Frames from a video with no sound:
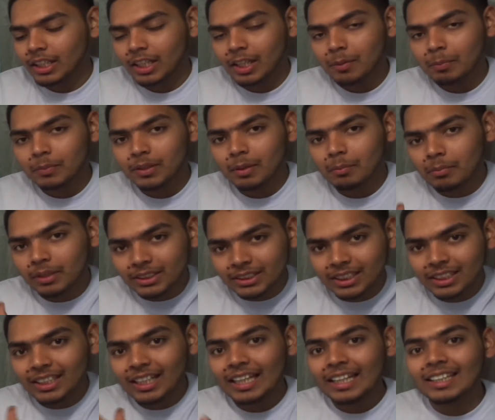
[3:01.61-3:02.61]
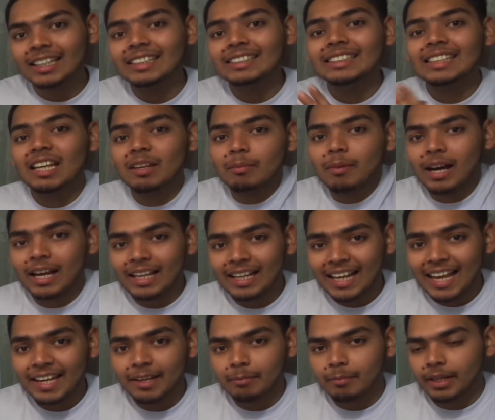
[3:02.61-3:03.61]
keep the machine in the same
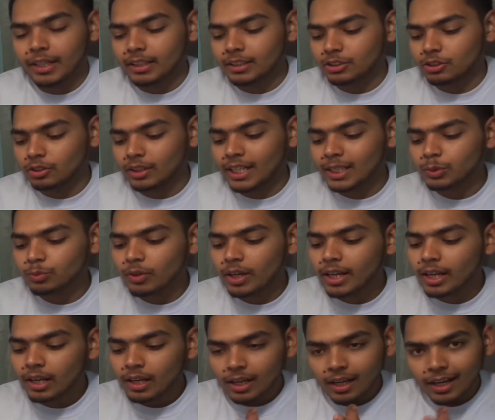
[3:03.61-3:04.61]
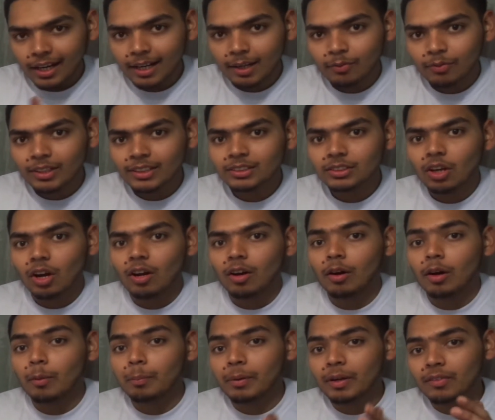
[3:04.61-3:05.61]
alignment. So that's why it was
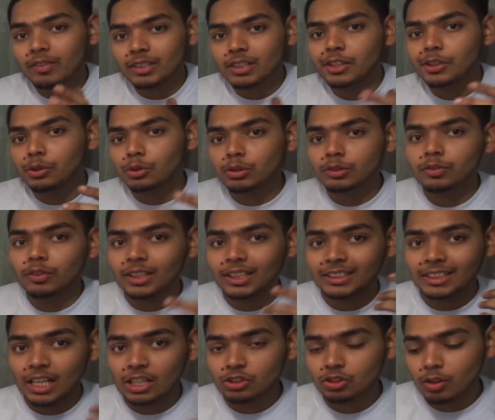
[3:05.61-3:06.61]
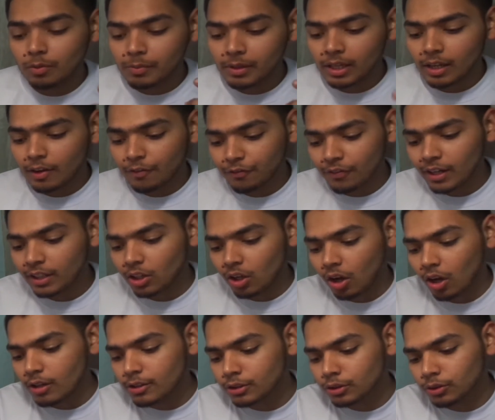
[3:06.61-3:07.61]
previously used for the gyroscopic effect
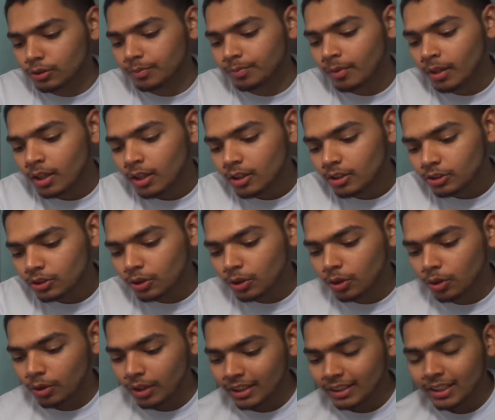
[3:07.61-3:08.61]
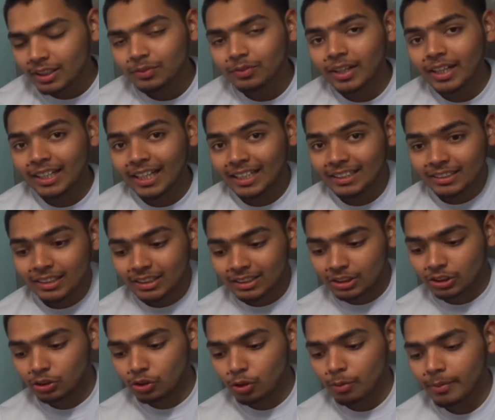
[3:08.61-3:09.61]
also. So in this way, it has
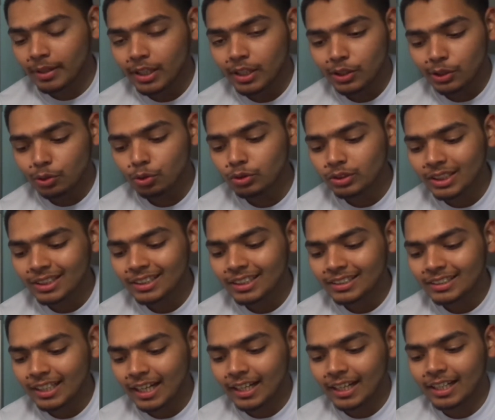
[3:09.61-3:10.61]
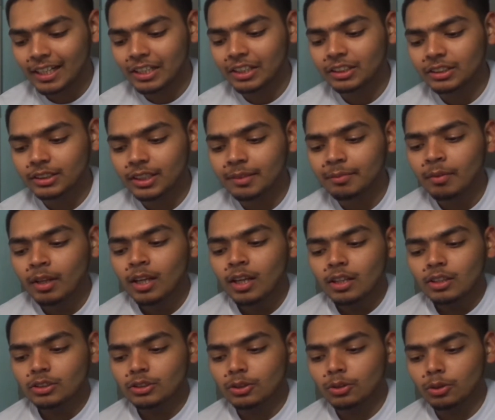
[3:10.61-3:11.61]
so many uses inside an engine.
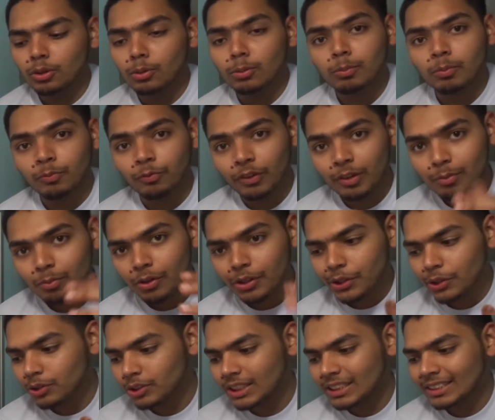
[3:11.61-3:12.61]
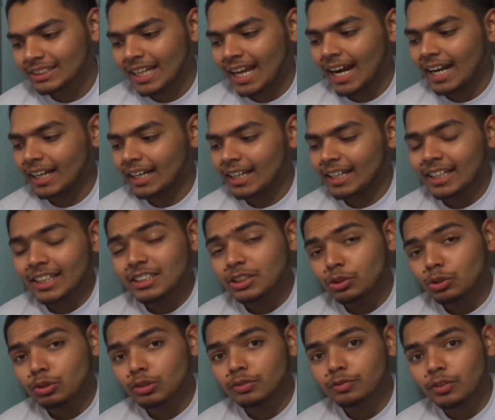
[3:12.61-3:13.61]
So one more use is that it
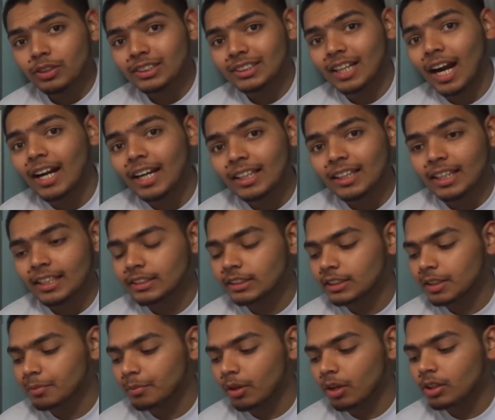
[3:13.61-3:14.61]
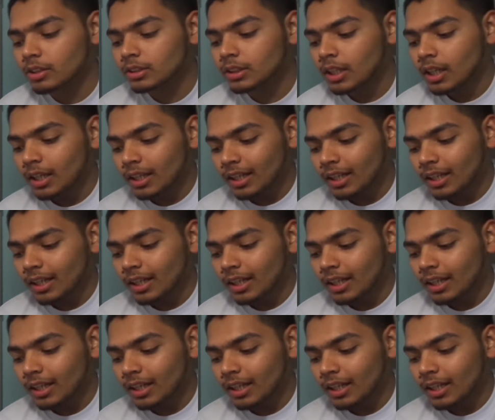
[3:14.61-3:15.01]
is used for starting the engine, because